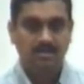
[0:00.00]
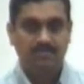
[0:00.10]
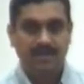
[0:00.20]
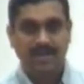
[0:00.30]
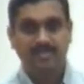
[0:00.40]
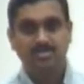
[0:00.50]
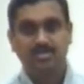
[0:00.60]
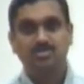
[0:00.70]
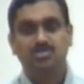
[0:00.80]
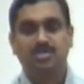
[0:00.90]

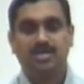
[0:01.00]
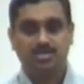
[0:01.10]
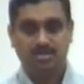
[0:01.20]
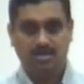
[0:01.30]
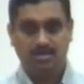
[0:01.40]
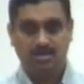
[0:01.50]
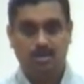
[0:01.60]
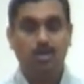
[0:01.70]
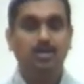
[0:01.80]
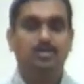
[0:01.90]
financing structure?
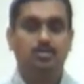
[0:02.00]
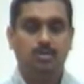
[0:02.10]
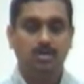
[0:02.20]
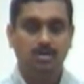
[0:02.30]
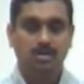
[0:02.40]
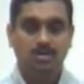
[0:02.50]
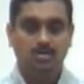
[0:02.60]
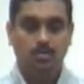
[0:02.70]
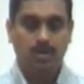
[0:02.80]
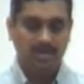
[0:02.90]
Or in other words,
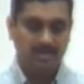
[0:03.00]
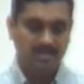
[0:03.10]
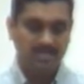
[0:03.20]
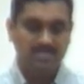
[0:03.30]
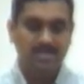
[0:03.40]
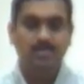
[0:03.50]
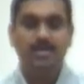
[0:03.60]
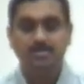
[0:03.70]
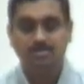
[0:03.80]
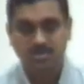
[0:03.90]
what are the
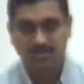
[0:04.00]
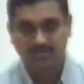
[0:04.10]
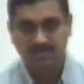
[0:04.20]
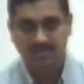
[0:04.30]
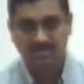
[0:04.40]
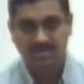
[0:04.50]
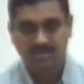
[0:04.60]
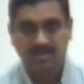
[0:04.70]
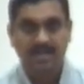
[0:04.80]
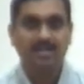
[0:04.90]
determinants of this
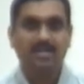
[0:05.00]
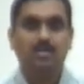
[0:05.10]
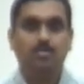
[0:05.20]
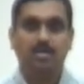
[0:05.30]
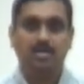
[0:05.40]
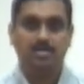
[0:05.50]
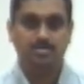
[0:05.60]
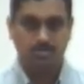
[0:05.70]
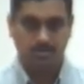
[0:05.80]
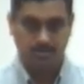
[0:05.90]
debt equity
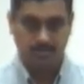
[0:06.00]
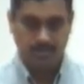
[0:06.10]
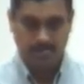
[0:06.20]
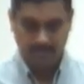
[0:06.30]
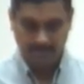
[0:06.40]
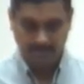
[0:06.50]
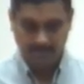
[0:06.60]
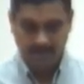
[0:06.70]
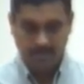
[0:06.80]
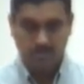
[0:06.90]
ratio?
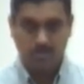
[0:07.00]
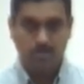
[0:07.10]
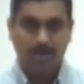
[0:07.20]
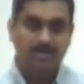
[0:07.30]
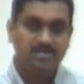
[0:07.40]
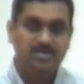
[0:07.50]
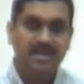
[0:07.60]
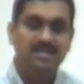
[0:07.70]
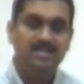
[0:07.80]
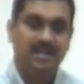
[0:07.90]
So to
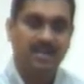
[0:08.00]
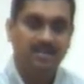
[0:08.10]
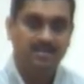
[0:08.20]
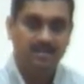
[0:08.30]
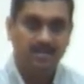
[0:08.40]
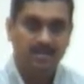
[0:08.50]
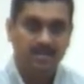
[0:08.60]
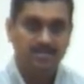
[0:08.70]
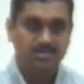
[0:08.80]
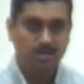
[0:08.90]
understand that,
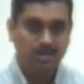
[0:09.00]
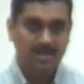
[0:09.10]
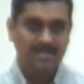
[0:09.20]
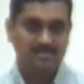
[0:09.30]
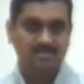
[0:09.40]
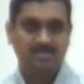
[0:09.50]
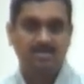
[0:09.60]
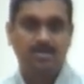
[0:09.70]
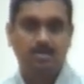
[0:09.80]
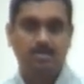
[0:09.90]
it is not
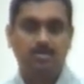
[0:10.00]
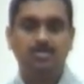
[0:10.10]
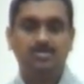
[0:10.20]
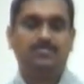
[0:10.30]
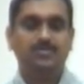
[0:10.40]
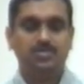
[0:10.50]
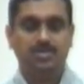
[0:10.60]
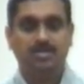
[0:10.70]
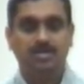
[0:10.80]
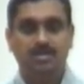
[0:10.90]
necessary or not
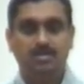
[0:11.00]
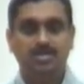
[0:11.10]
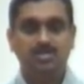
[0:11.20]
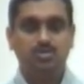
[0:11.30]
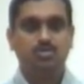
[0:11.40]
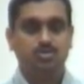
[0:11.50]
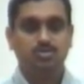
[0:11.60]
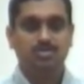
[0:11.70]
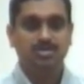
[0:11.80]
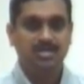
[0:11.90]
sufficient just
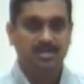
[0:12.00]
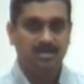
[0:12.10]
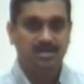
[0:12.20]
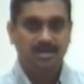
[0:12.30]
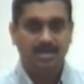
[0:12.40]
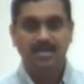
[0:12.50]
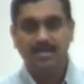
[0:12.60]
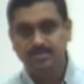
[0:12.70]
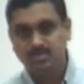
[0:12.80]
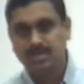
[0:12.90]
to see the
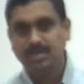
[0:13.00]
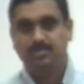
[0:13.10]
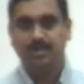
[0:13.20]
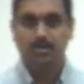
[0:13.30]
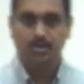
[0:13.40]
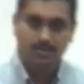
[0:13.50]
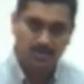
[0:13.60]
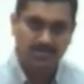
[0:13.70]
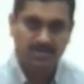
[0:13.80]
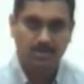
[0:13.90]
income statement or a
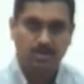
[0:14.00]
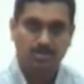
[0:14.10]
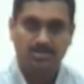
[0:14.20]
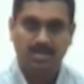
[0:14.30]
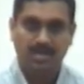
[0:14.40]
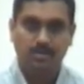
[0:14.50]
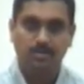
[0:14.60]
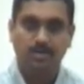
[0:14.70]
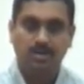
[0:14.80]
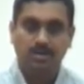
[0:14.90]
profit and loss
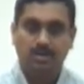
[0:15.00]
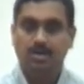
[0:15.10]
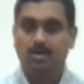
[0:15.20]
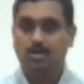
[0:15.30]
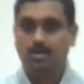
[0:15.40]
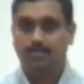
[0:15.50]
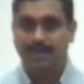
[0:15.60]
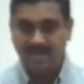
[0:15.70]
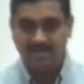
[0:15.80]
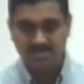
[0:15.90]
account or
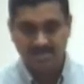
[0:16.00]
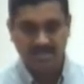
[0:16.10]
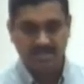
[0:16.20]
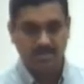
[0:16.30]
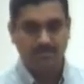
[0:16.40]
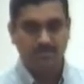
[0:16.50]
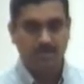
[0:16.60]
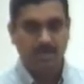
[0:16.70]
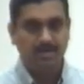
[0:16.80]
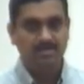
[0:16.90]
balance sheet. You have
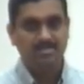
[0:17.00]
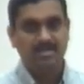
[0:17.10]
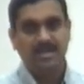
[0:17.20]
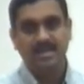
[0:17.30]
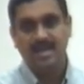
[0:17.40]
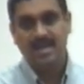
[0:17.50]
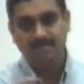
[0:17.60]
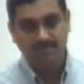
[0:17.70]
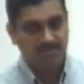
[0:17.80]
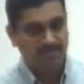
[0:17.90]
to understand
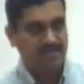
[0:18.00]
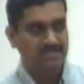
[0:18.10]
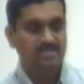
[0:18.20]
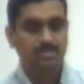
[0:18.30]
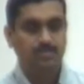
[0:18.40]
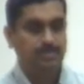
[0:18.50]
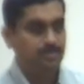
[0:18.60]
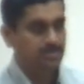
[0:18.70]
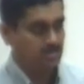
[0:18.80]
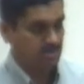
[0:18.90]
every facet of the
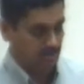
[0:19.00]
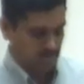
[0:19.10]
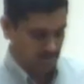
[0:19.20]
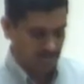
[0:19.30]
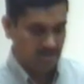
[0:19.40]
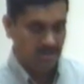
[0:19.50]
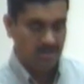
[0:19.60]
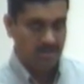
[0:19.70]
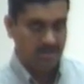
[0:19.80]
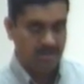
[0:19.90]
business.
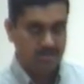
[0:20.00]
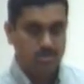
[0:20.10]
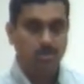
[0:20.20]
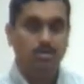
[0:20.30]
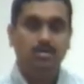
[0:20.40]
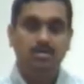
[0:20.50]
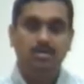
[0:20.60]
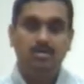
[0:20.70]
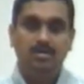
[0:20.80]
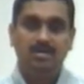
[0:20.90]
So
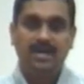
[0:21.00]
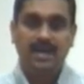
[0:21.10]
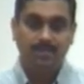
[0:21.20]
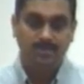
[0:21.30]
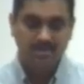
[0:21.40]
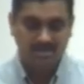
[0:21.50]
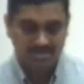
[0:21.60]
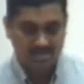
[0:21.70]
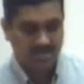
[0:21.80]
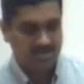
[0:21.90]
the capital
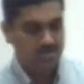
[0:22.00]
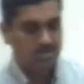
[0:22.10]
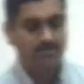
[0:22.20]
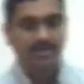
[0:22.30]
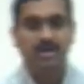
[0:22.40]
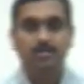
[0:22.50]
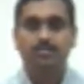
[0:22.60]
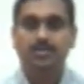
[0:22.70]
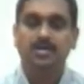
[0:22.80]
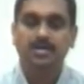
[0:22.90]
structure of a
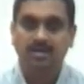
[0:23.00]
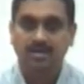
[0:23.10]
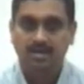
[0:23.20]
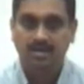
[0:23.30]
company